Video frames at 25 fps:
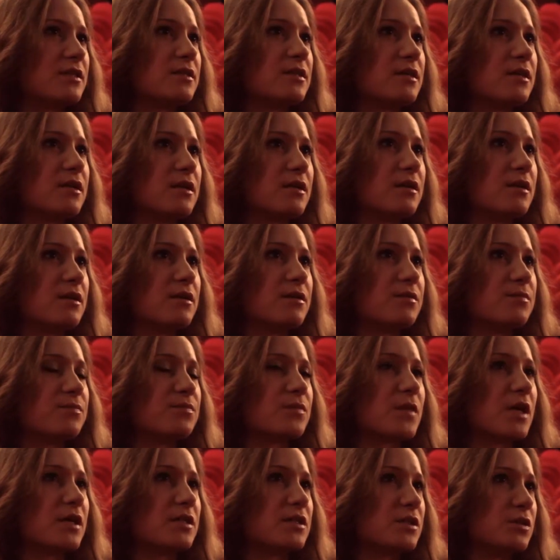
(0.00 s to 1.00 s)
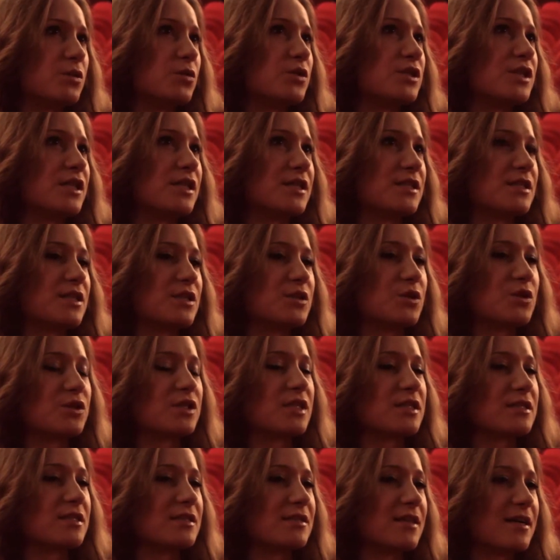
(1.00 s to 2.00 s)
it as an audience,
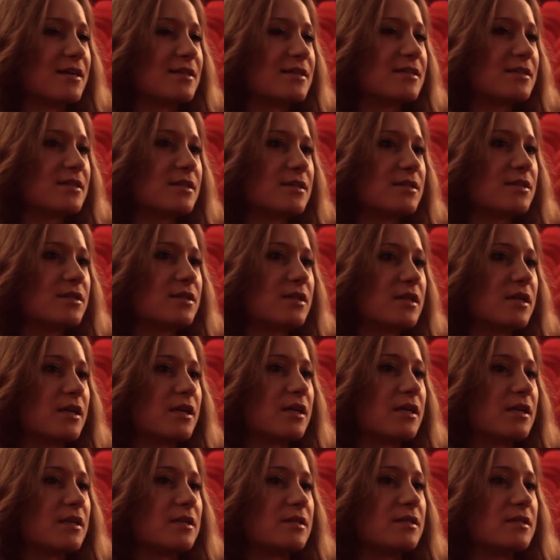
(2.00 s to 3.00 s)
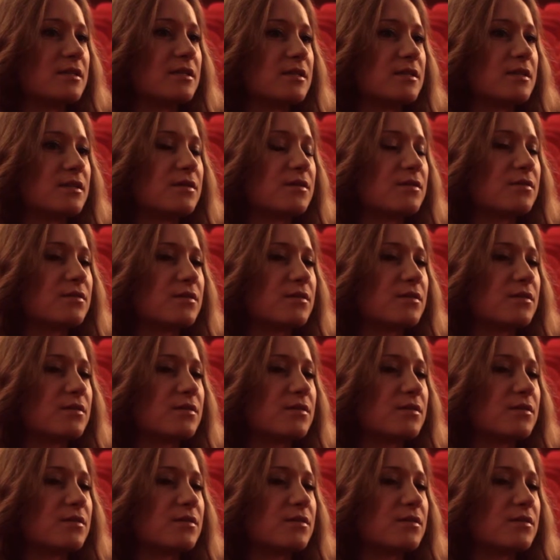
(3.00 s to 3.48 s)
not as a dancer, and